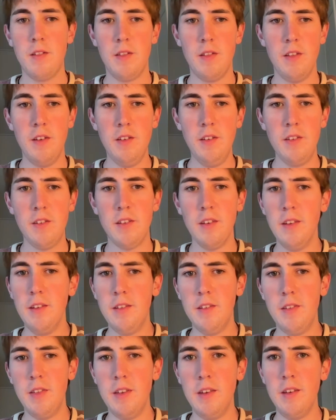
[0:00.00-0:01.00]
This
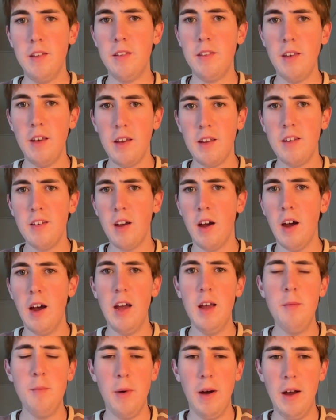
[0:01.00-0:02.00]
is the second
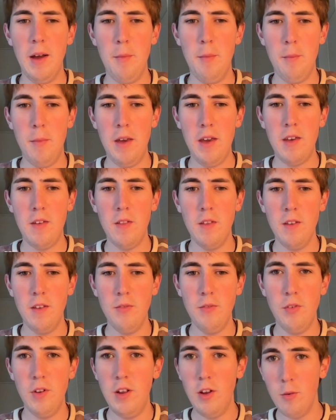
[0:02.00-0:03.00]
time I'm making this
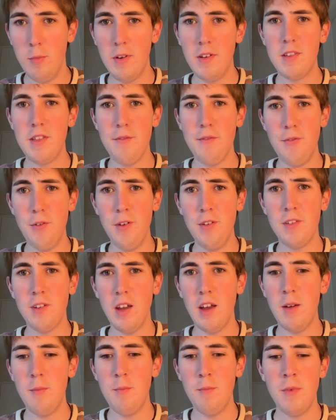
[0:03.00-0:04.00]
video because the first
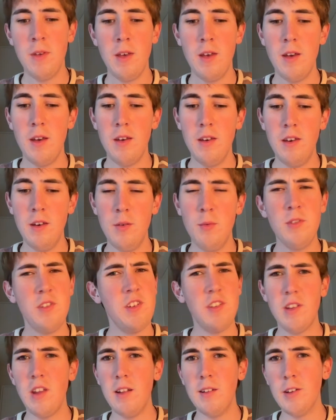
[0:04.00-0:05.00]
time it was
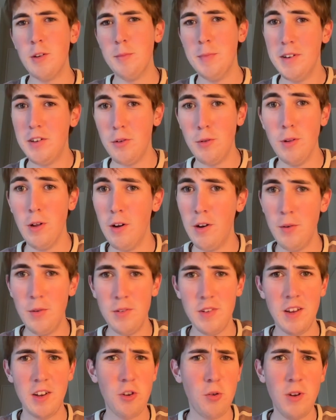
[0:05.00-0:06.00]
just a little bit too long. It was
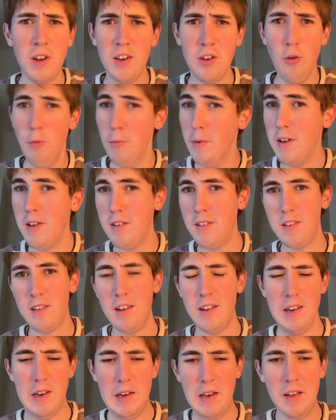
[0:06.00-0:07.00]
like 22 minutes
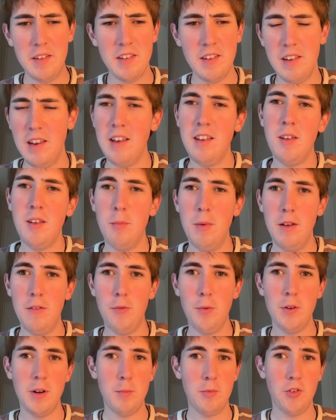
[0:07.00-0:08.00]
and it doesn't need to be for
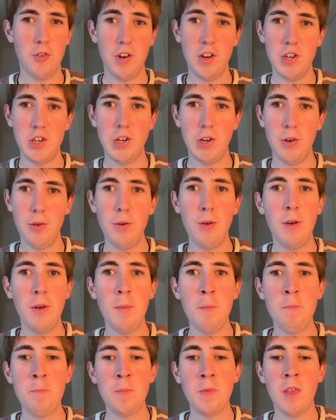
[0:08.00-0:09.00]
what I'm trying to show.
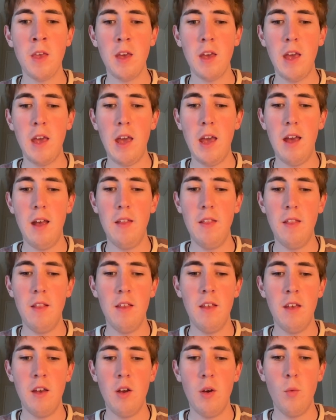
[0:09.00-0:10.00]
And
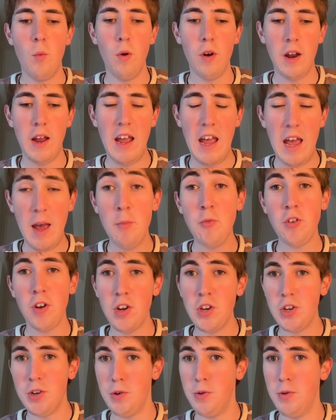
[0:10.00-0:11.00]
what I am trying to
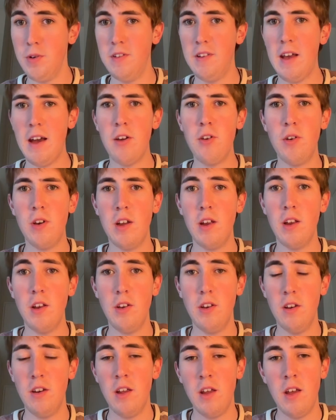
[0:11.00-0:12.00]
show is how you
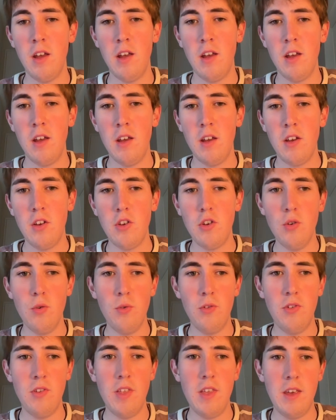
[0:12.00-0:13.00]
can
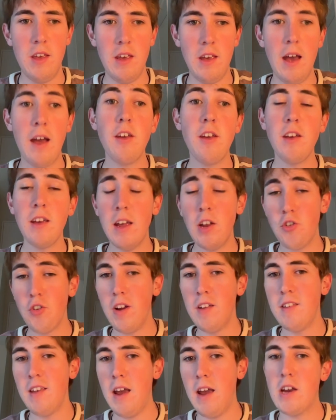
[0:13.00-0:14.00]
get
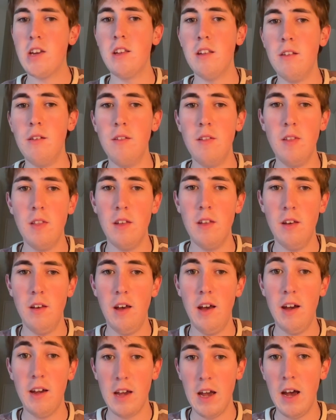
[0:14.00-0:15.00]
transactions using the
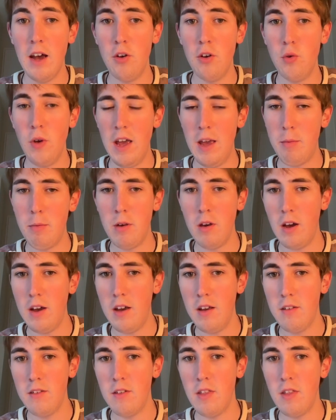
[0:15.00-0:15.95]
Akahu API.